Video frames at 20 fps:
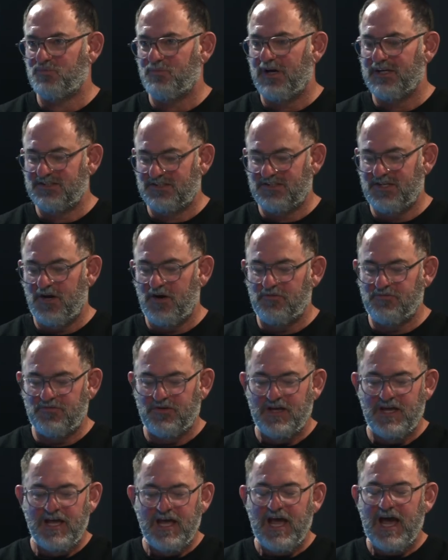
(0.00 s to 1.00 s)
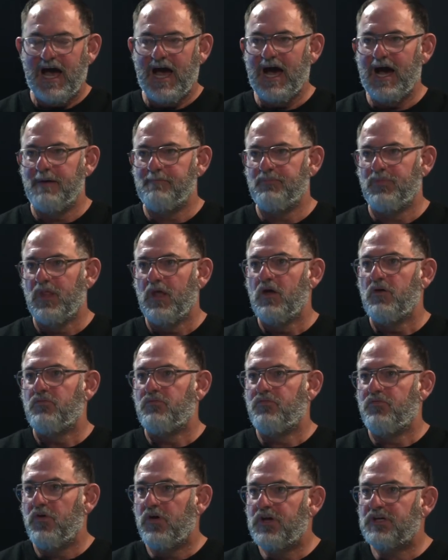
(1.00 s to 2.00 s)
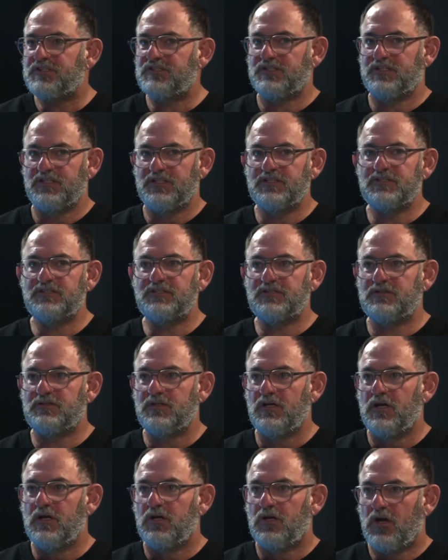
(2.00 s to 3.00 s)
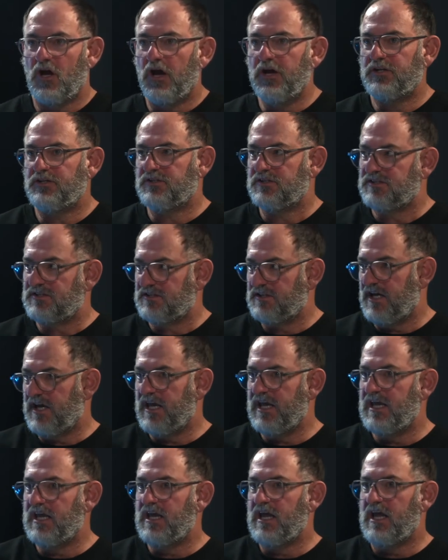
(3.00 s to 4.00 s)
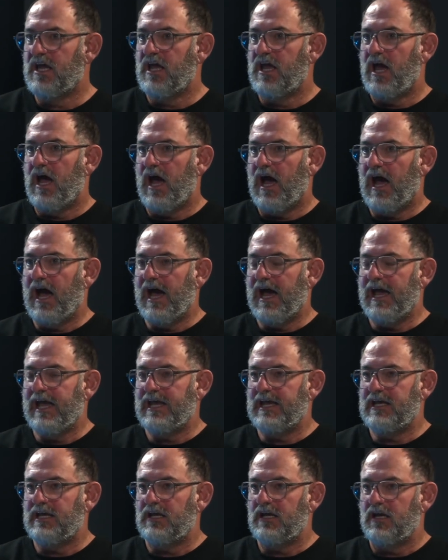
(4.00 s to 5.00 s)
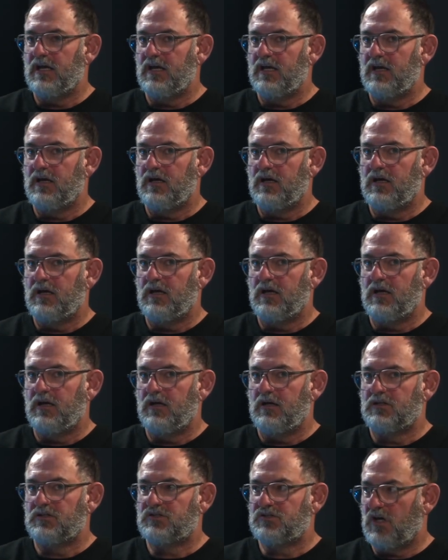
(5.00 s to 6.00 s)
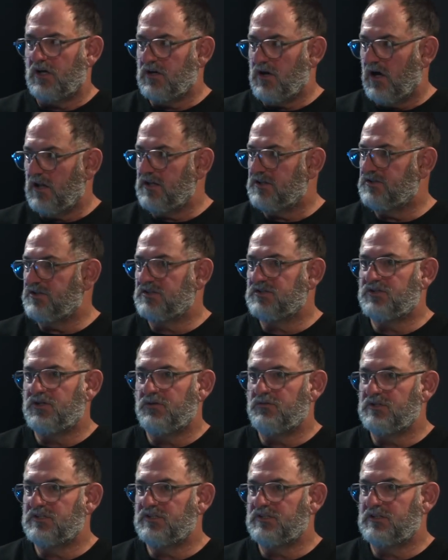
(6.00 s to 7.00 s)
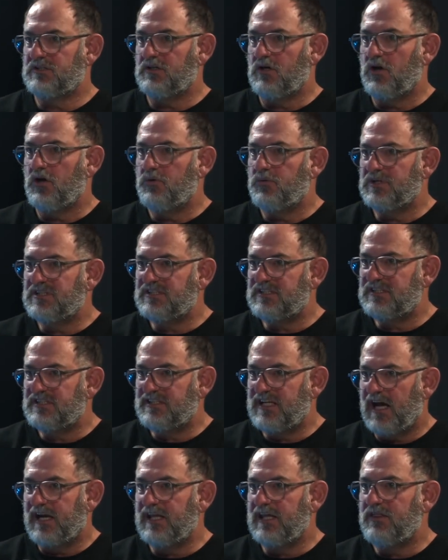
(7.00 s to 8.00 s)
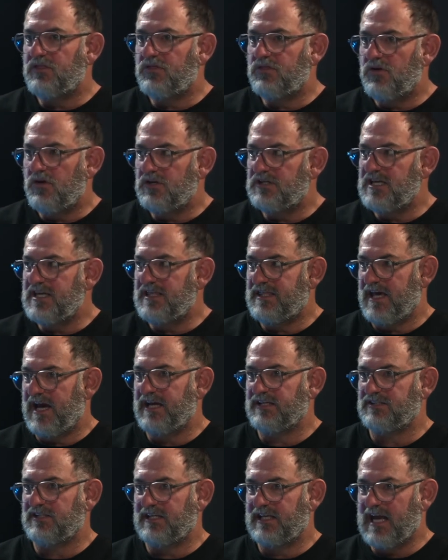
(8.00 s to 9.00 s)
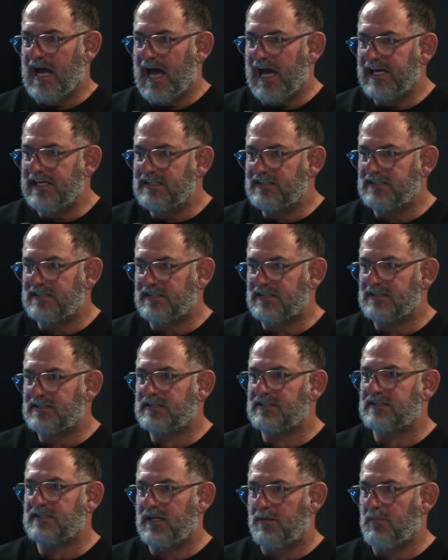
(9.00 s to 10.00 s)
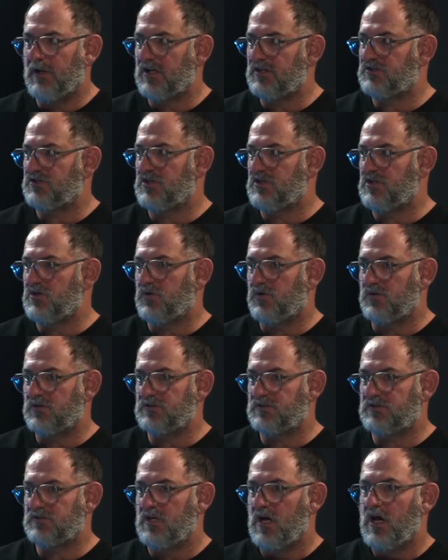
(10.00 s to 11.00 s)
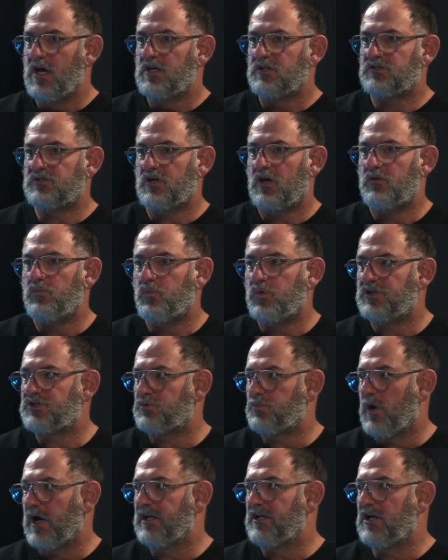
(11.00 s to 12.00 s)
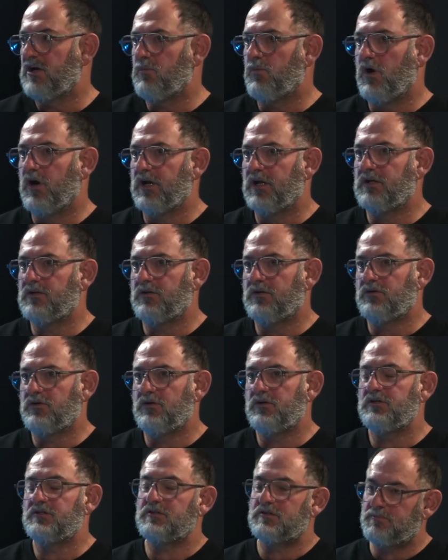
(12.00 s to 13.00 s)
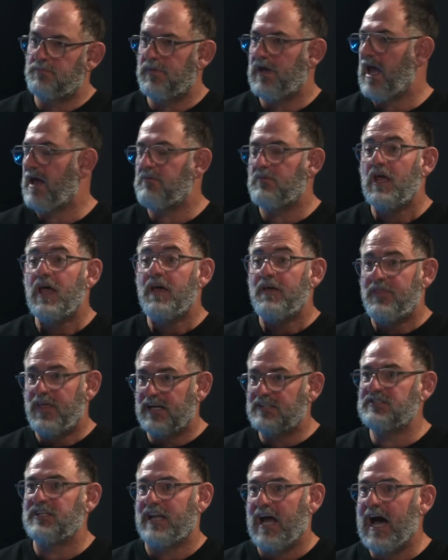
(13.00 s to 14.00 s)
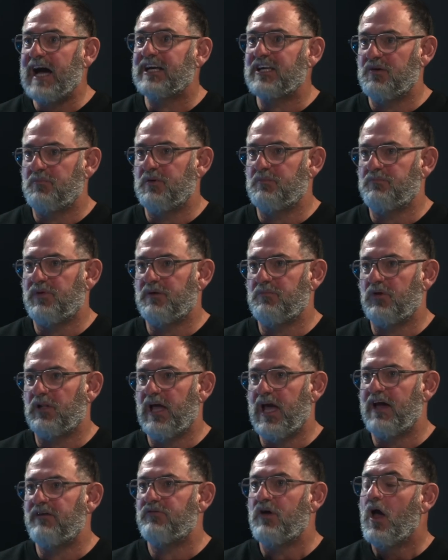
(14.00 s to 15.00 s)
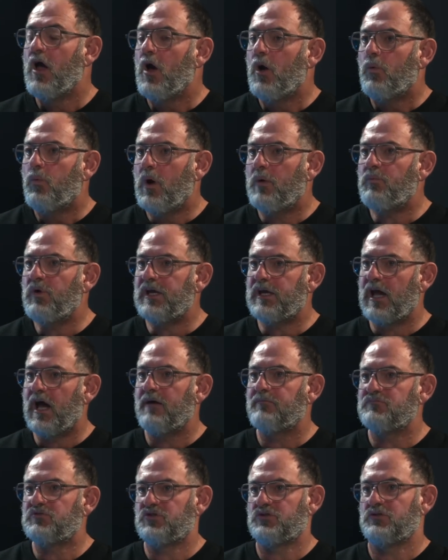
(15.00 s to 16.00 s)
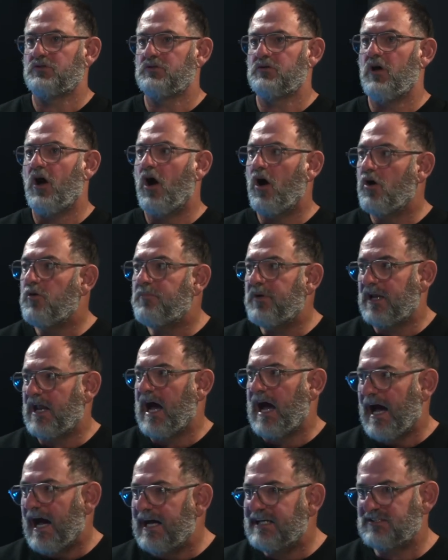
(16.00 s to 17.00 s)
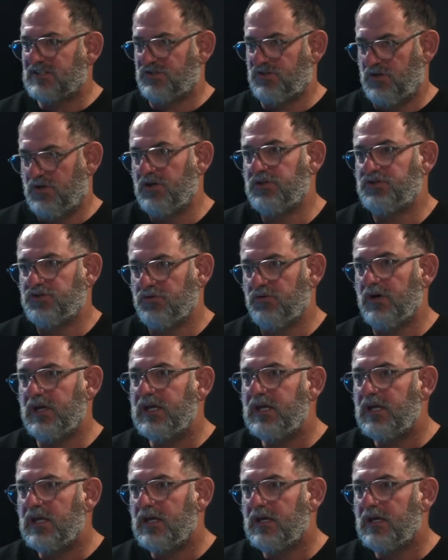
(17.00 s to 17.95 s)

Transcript: myself um, versus going to see a psychologist has who has studied 30,000 cases yeah. similar to yours. Yeah. So which one do you want to do? And that's an argument people have. When we come to open heart surgery,